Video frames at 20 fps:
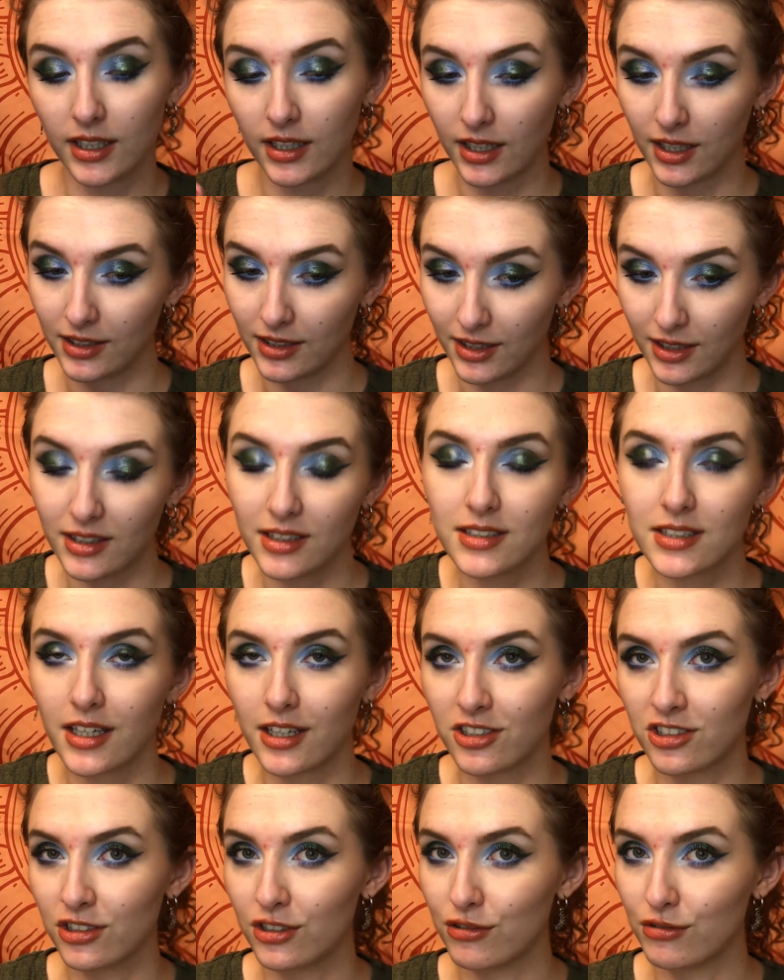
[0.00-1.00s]
And it is
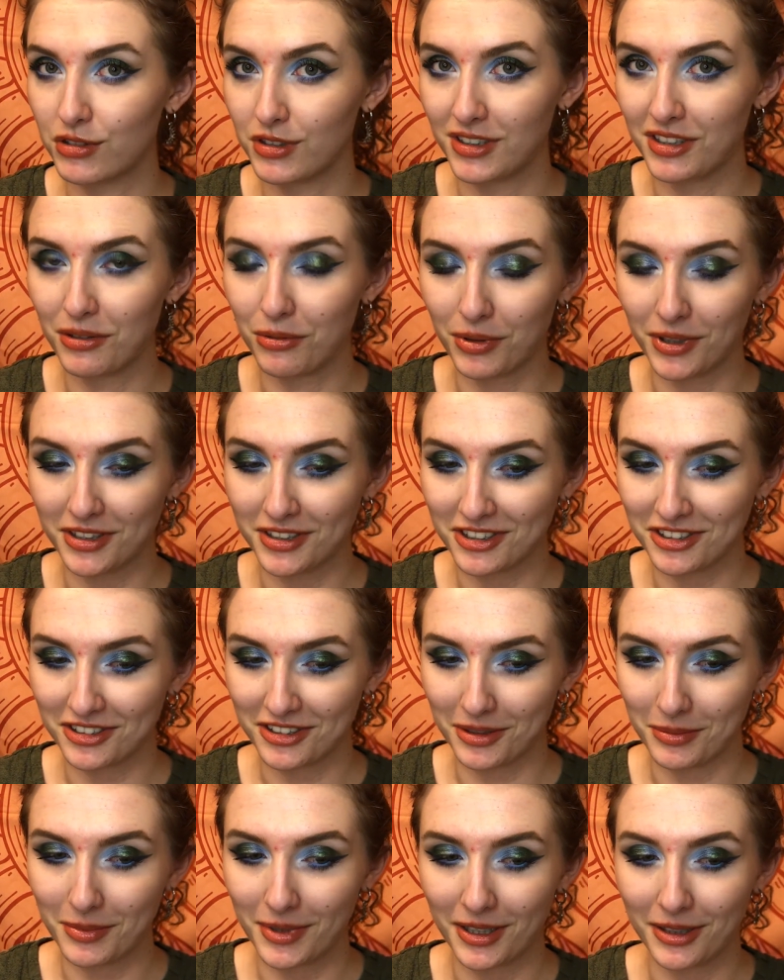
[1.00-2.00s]
actually really
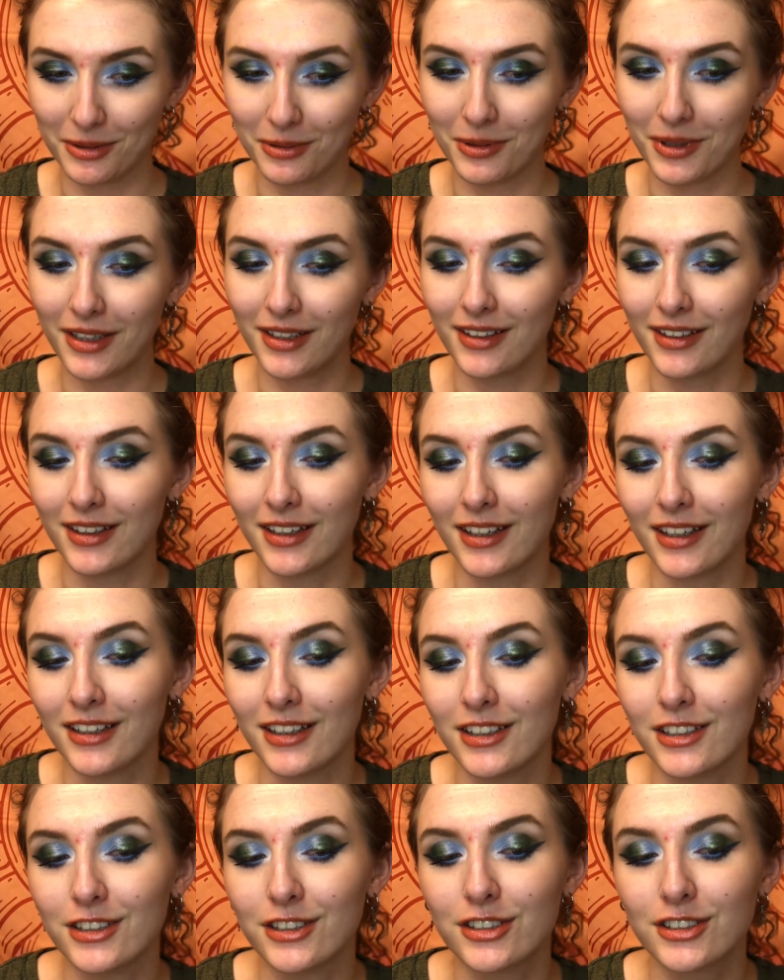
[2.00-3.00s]
wintry, by the way.
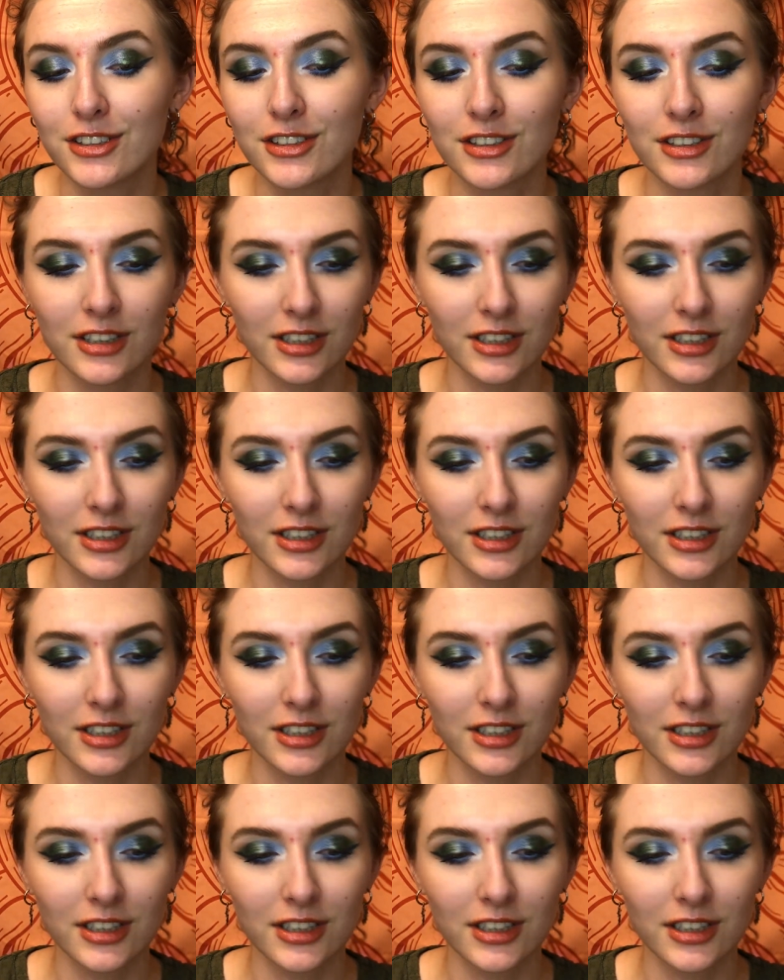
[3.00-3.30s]
It's